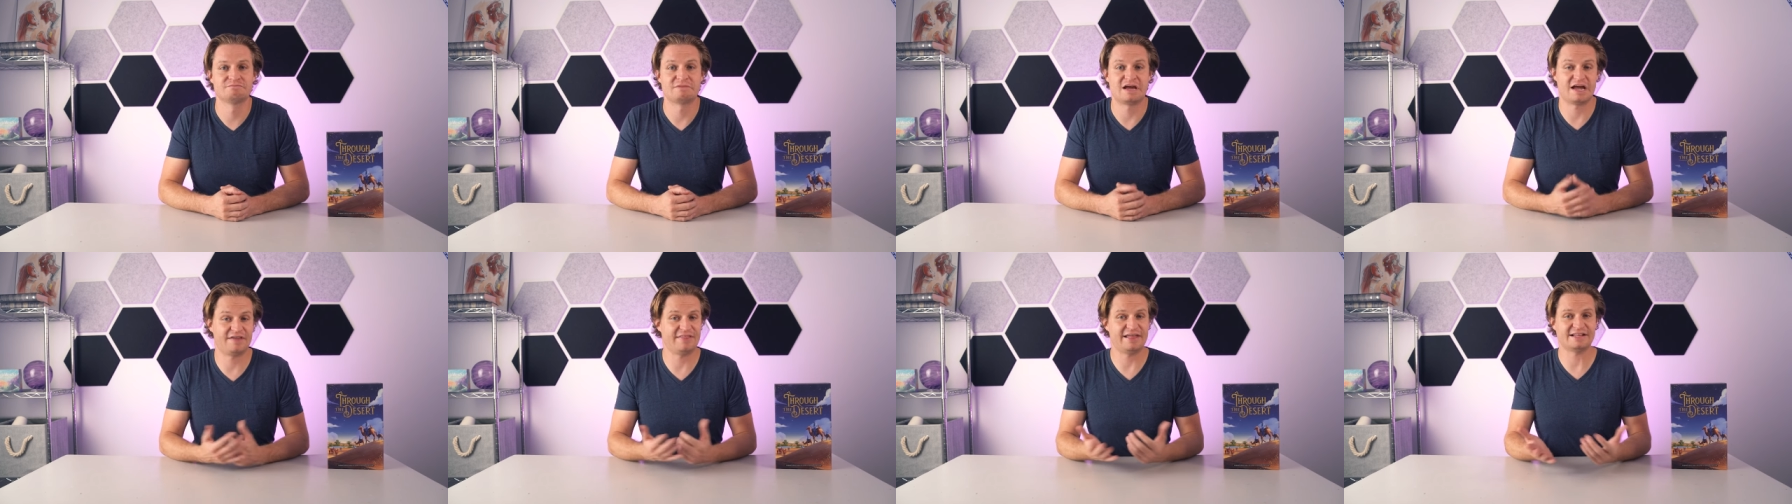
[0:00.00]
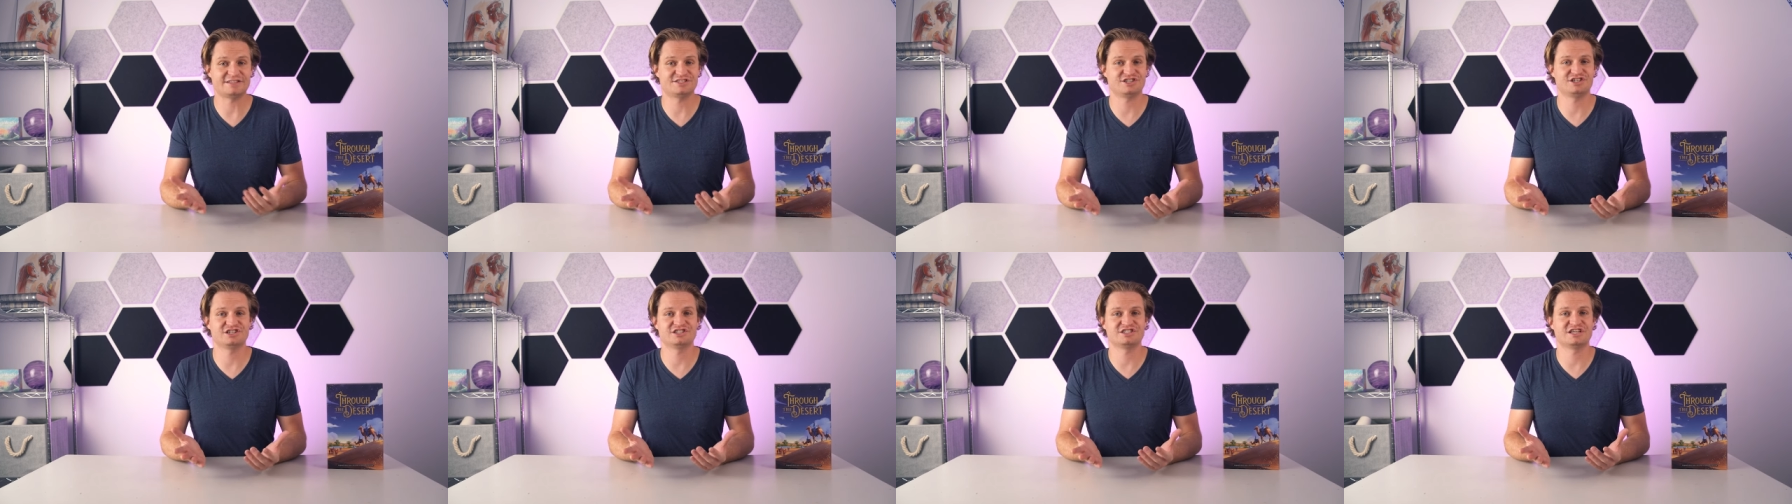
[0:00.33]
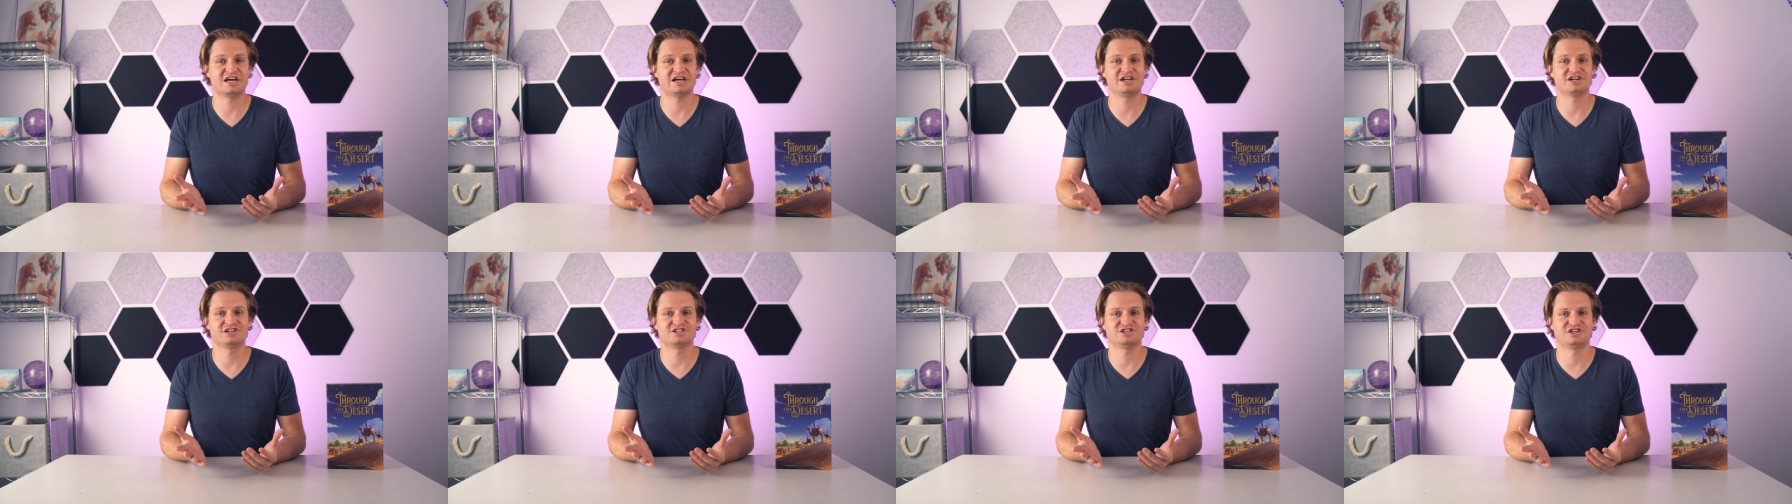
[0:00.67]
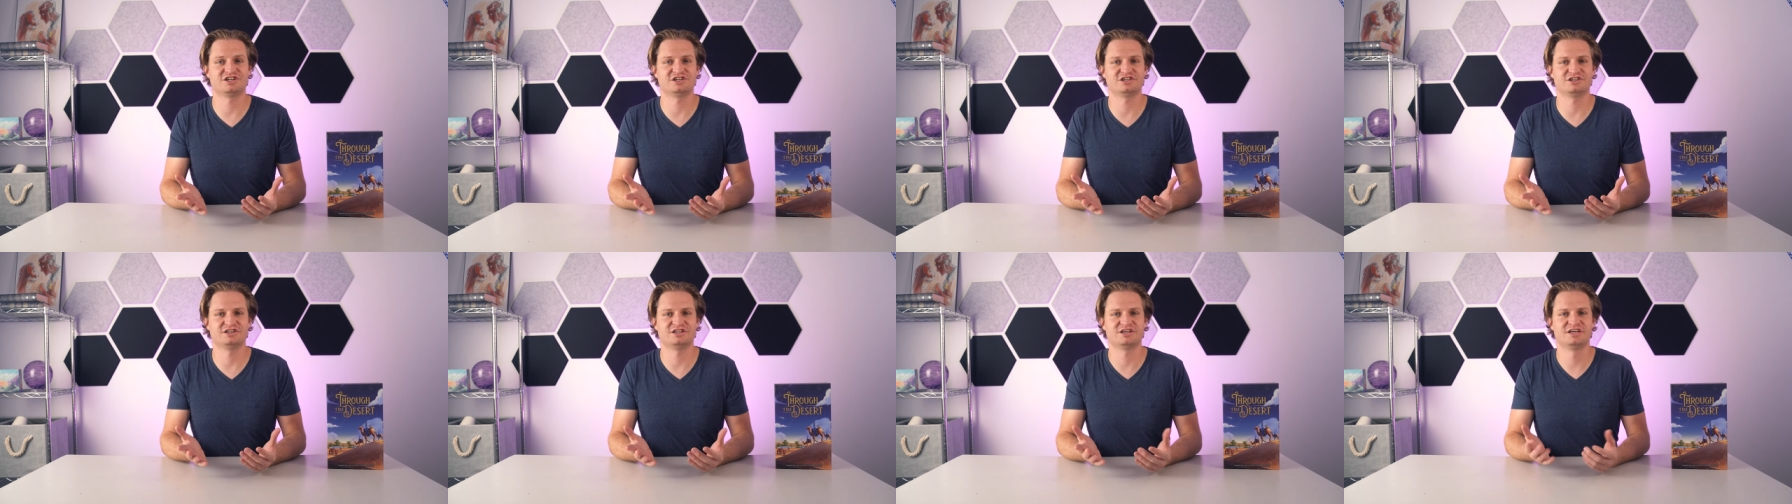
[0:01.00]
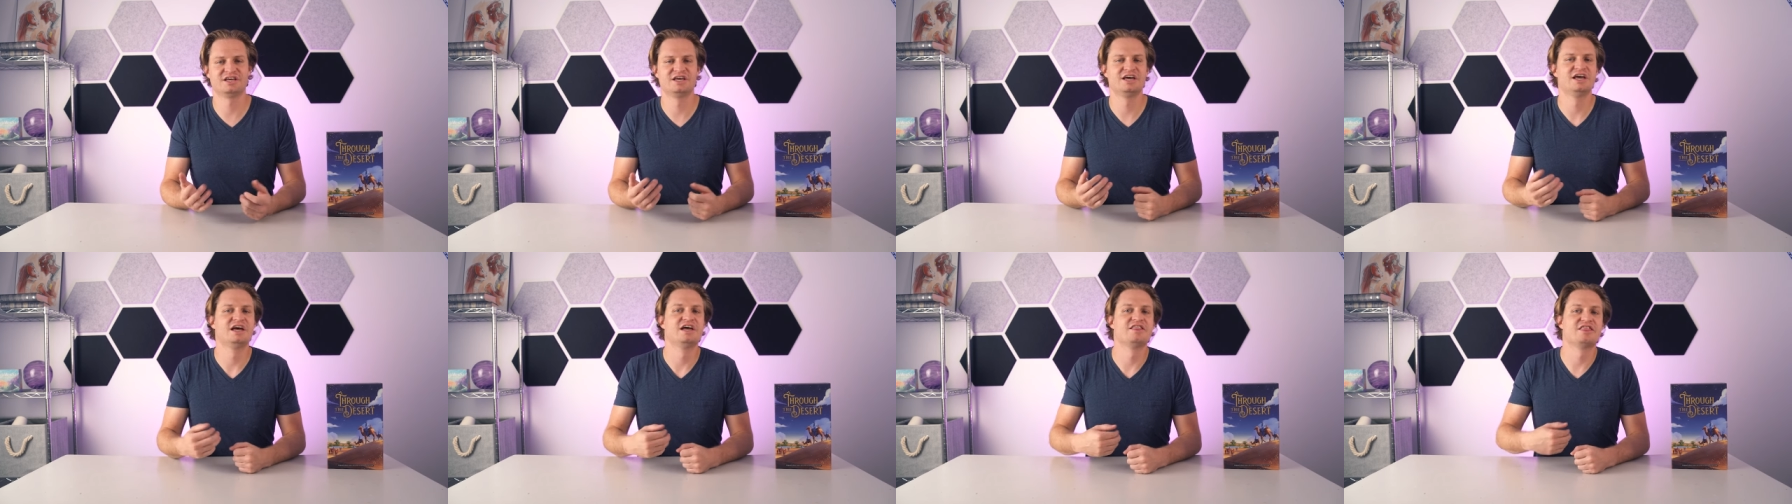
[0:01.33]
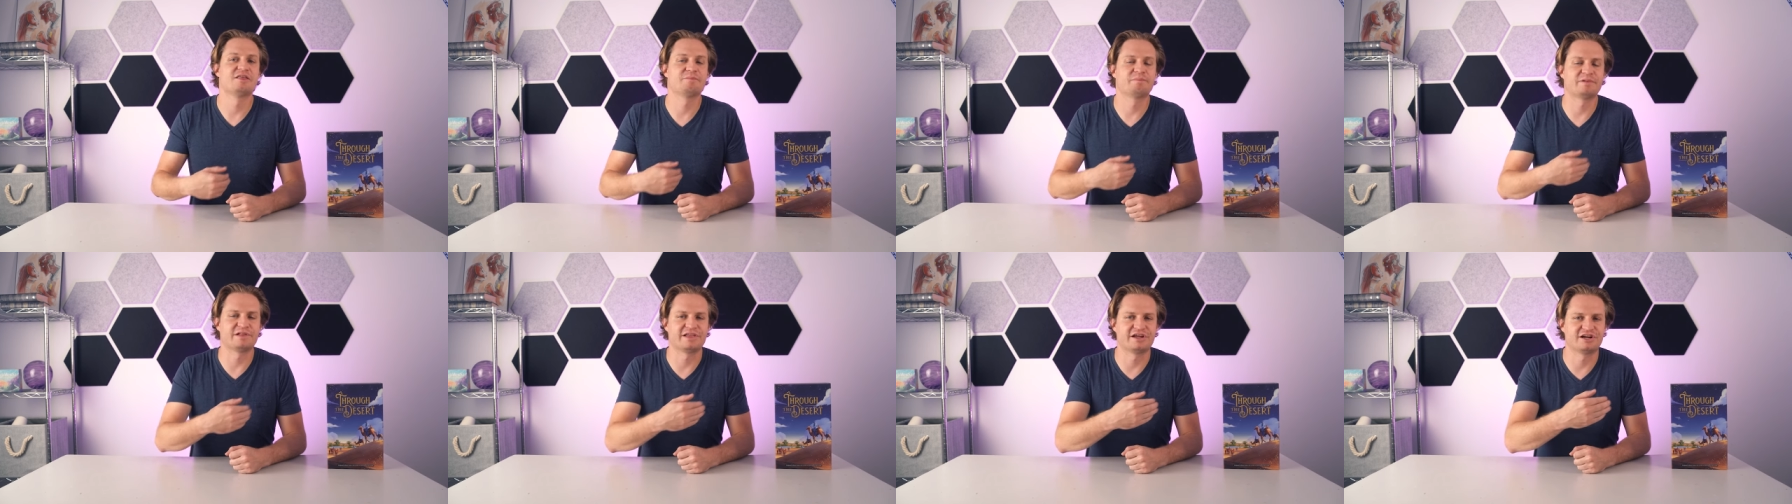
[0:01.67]
And that's your entire turn. The
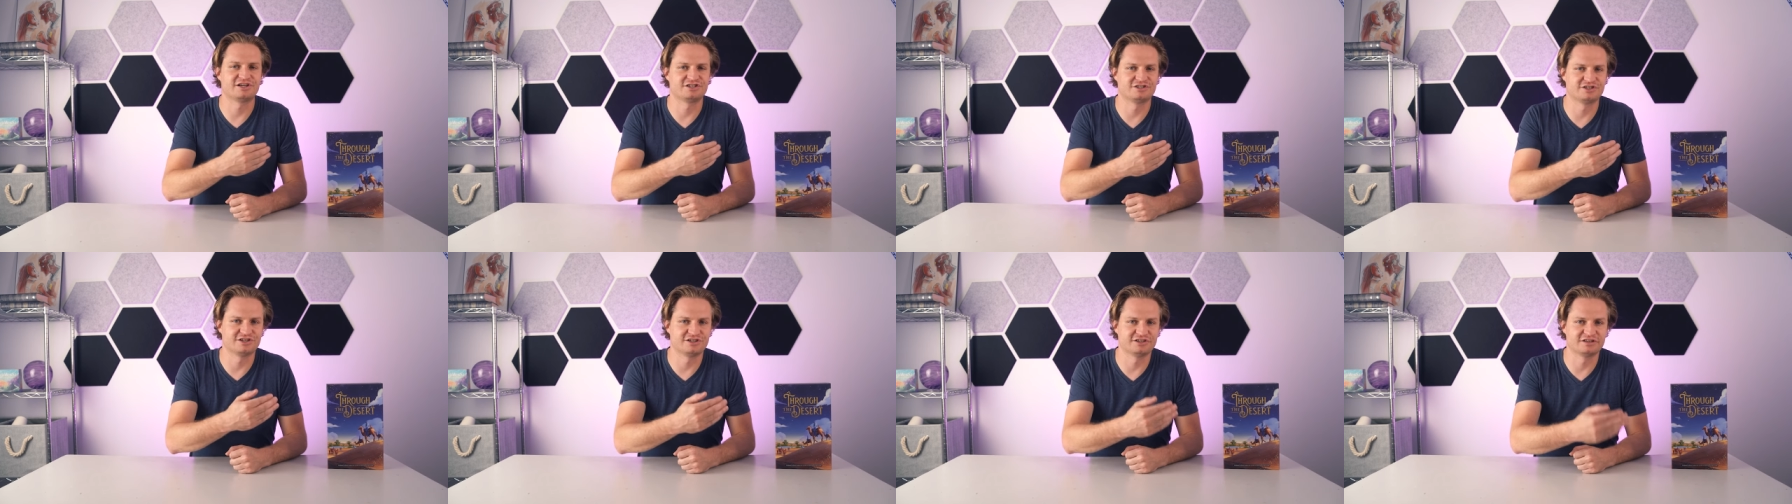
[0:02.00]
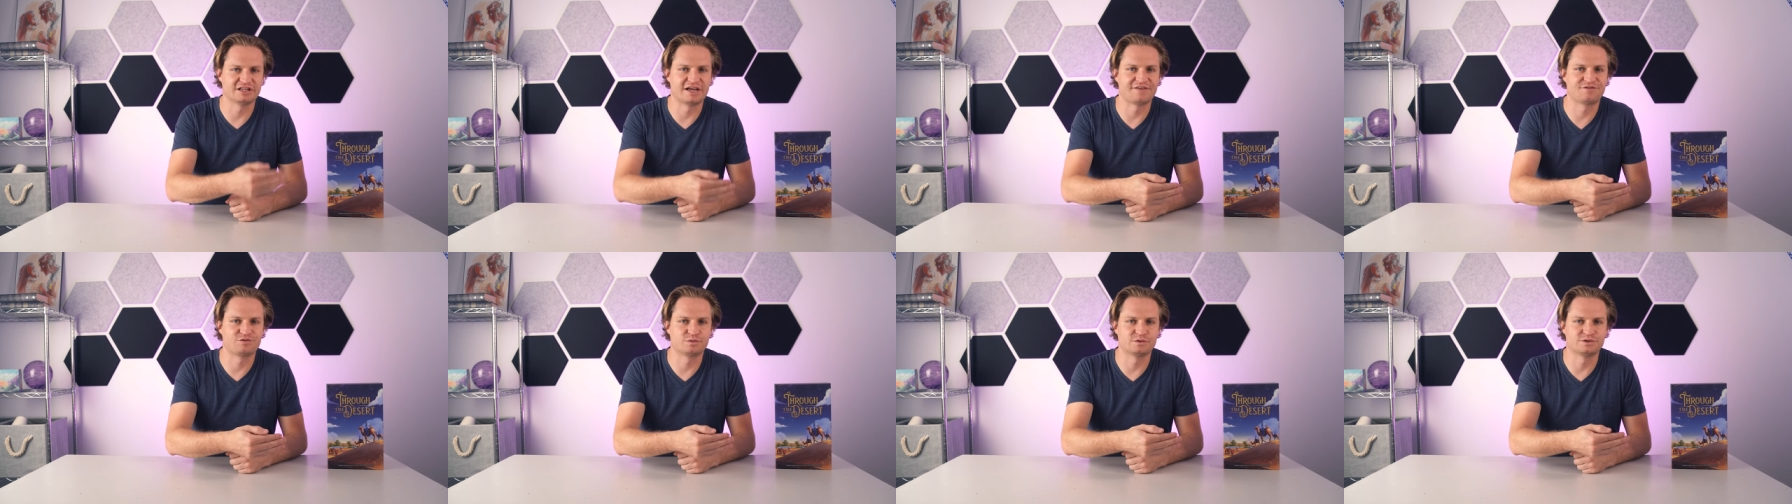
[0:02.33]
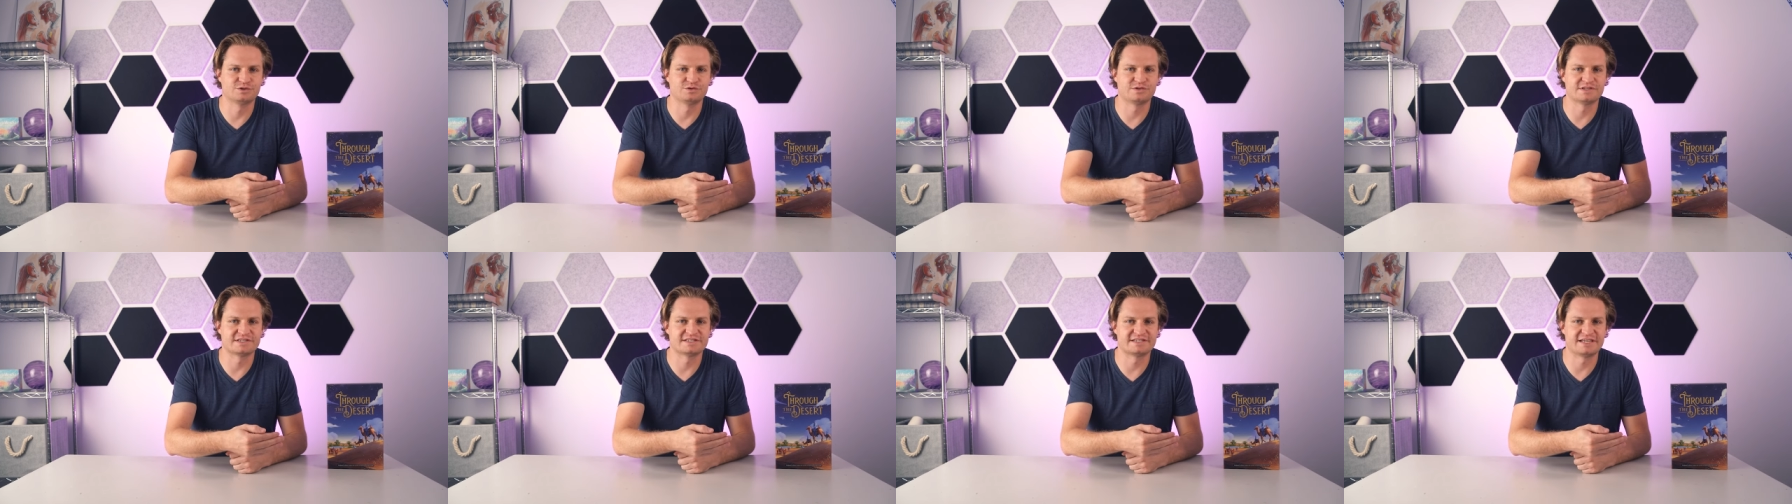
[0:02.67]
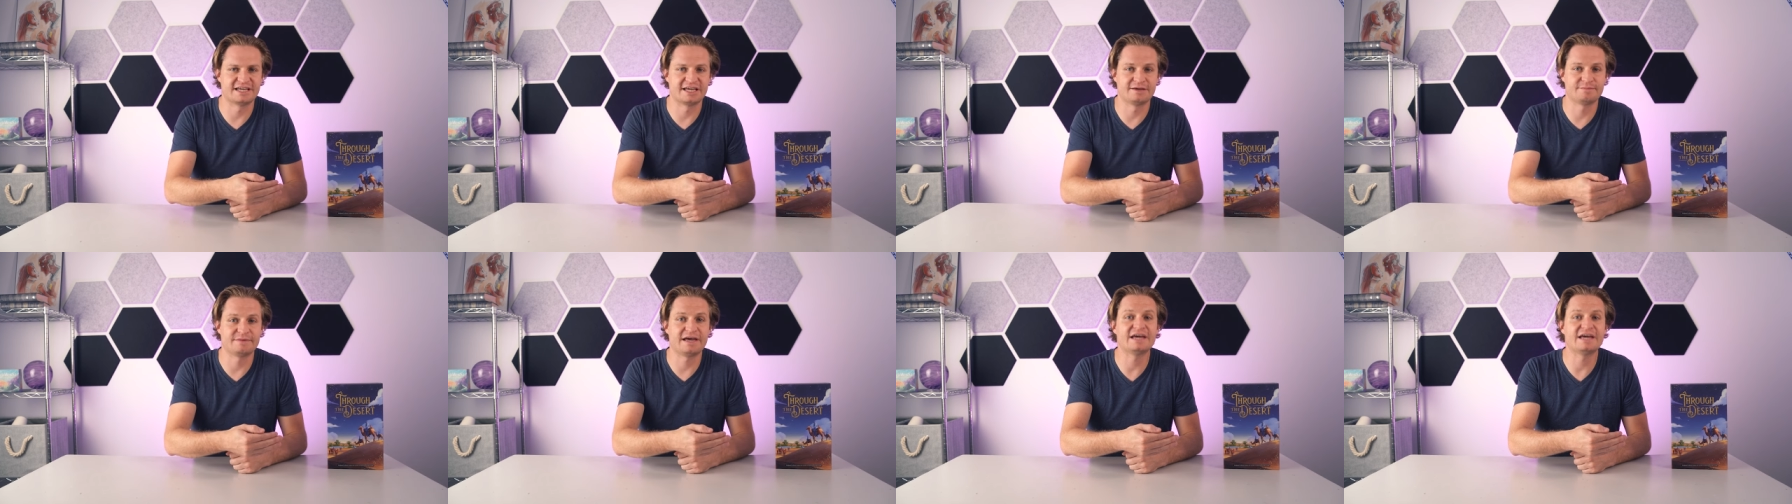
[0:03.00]
player to your left will do the same,